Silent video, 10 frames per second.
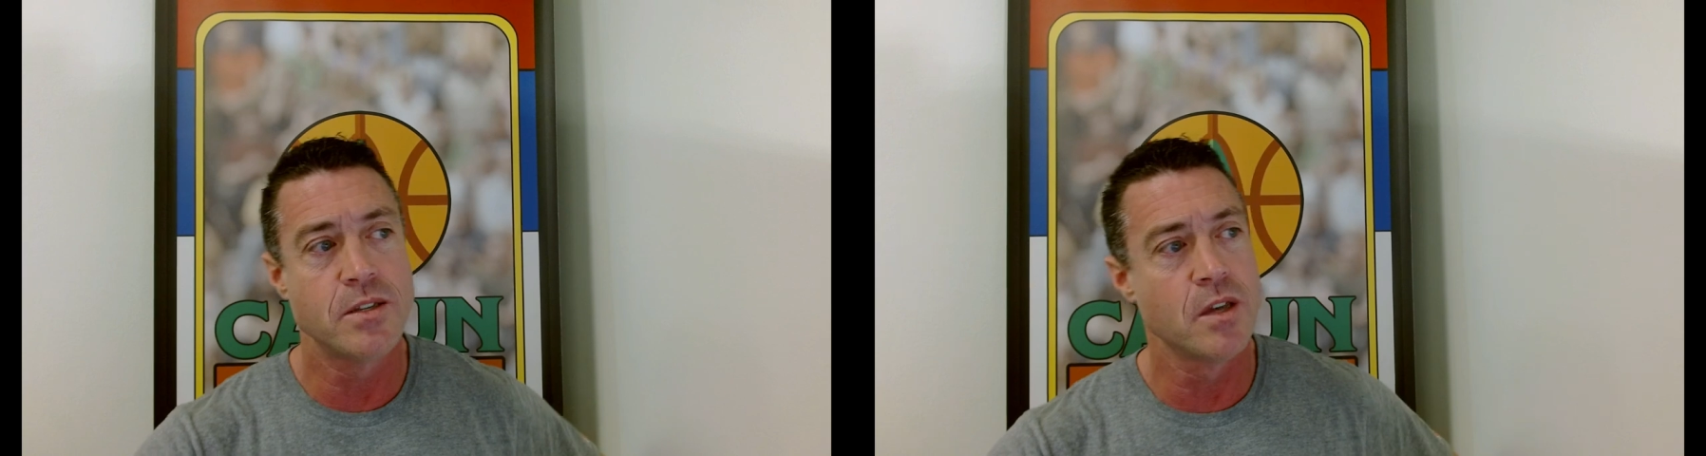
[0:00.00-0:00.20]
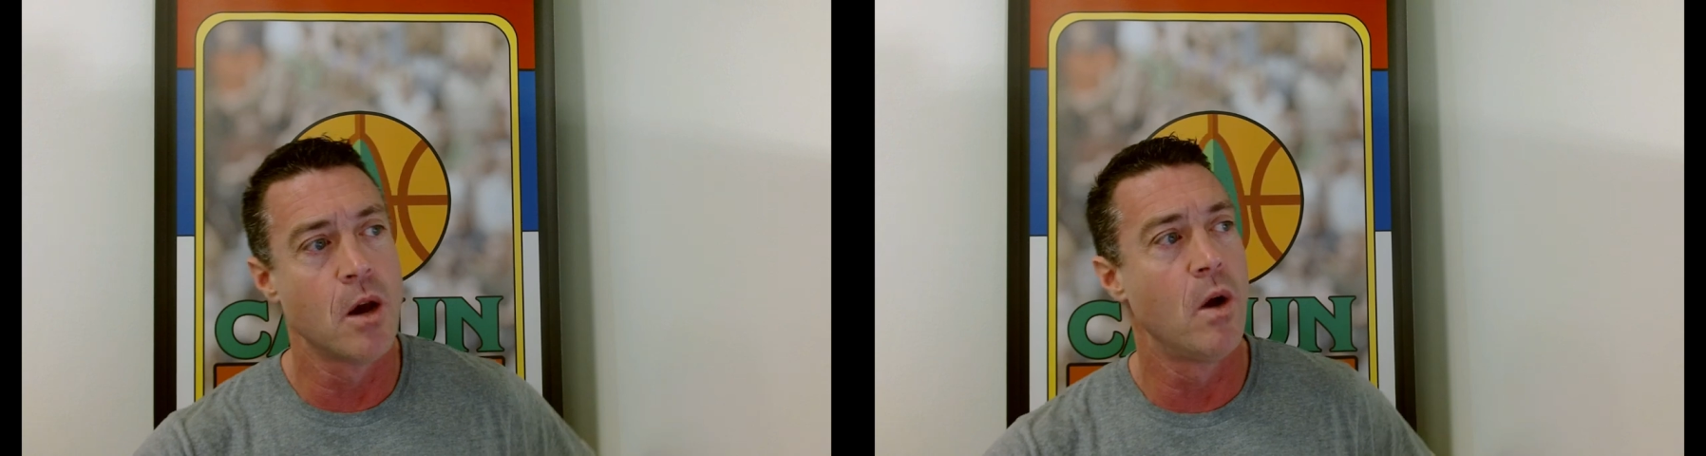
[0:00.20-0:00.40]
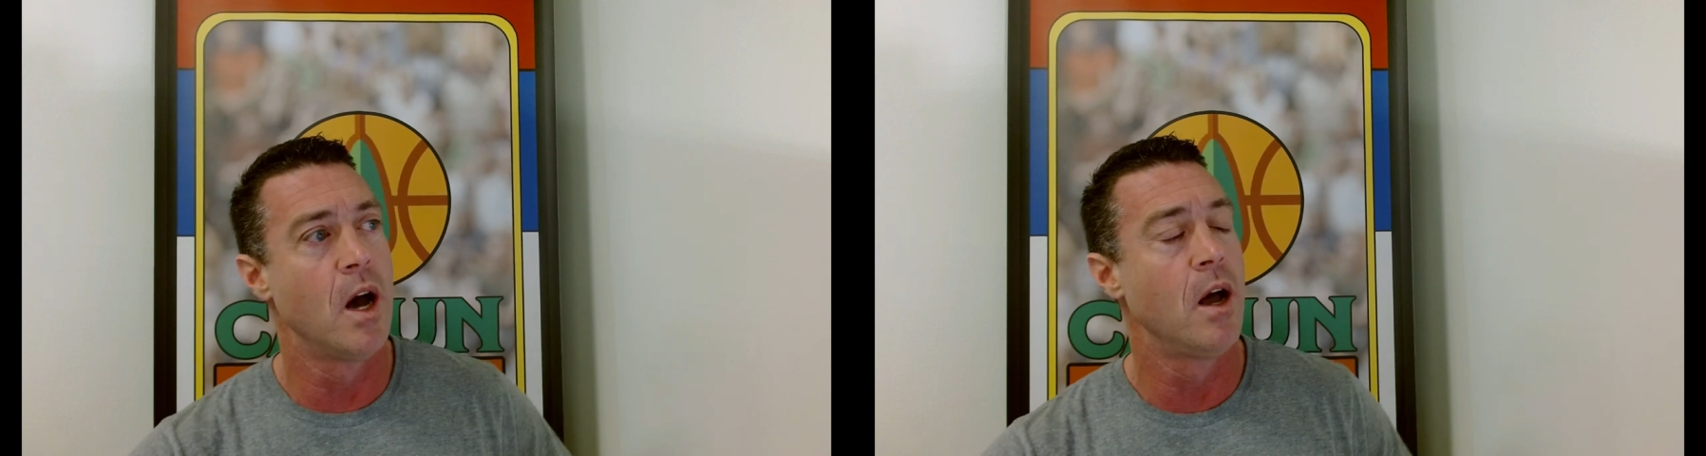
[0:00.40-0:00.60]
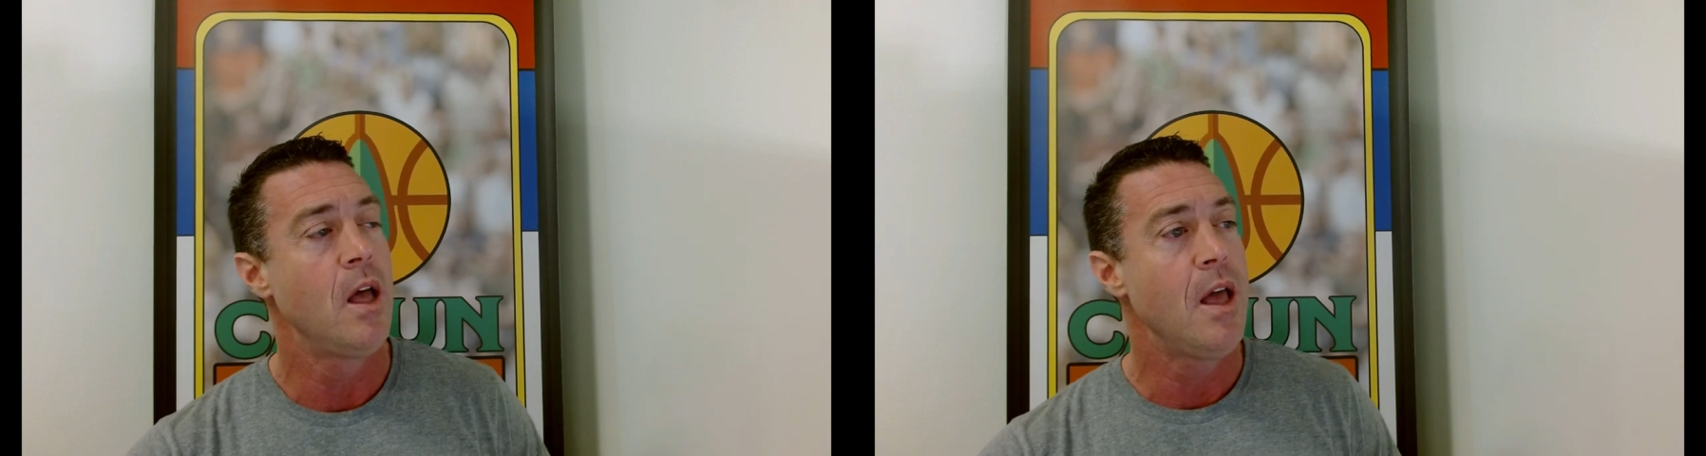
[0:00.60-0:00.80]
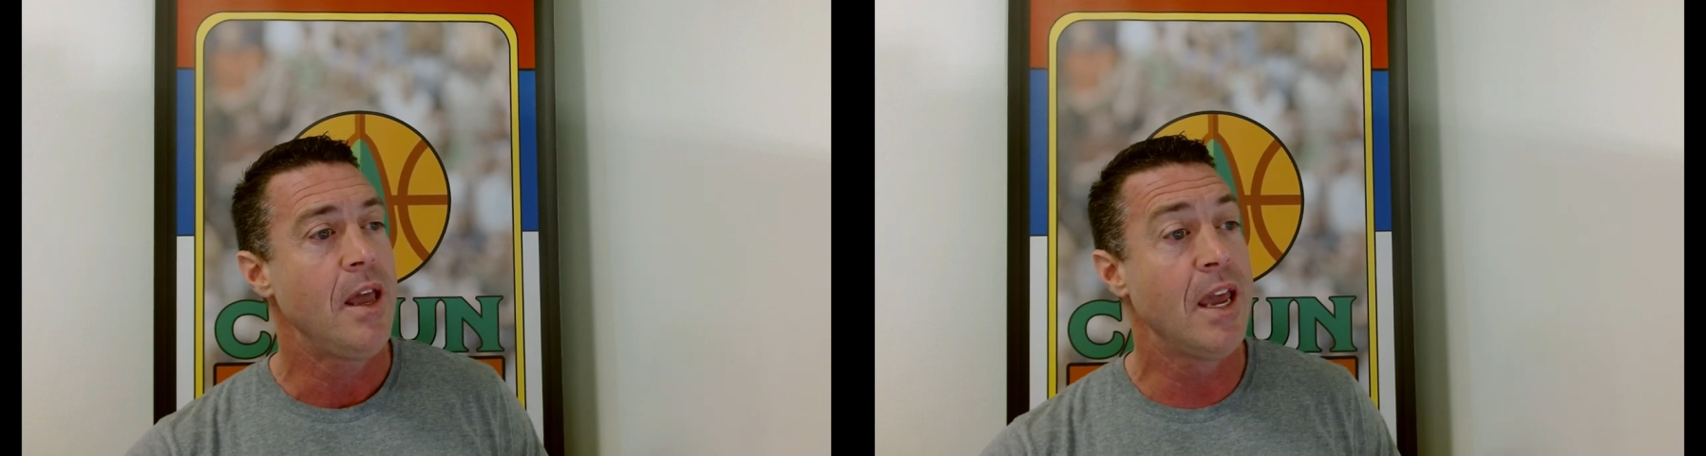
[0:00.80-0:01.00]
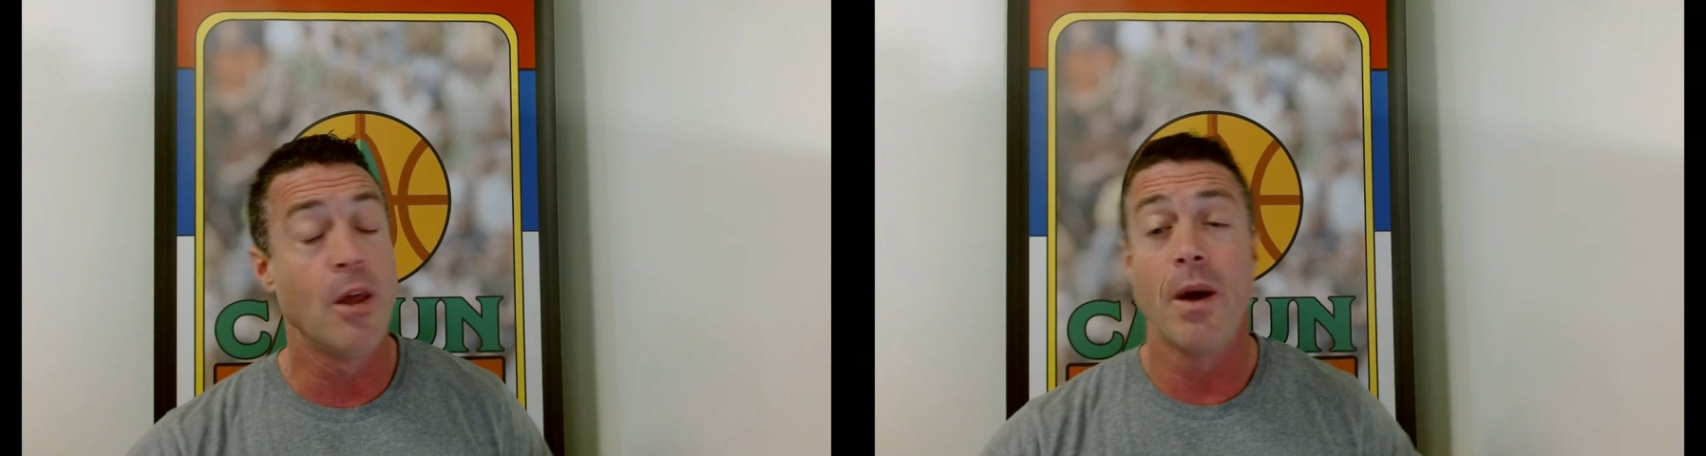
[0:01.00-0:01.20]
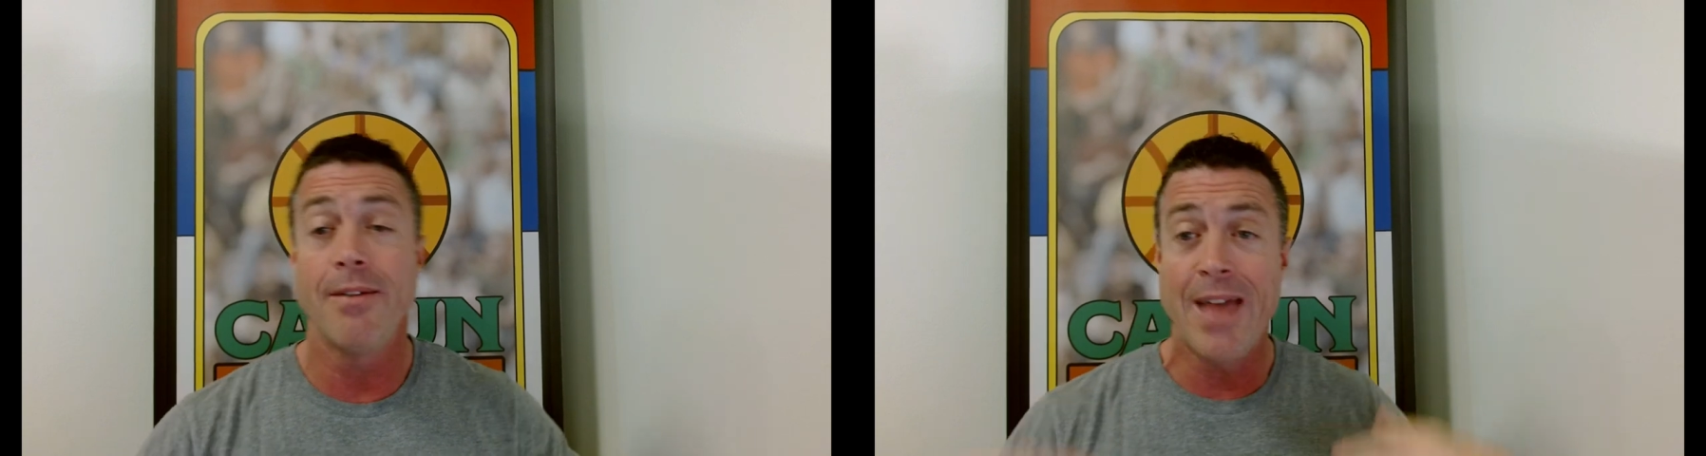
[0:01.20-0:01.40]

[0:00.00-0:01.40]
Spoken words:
So anyway,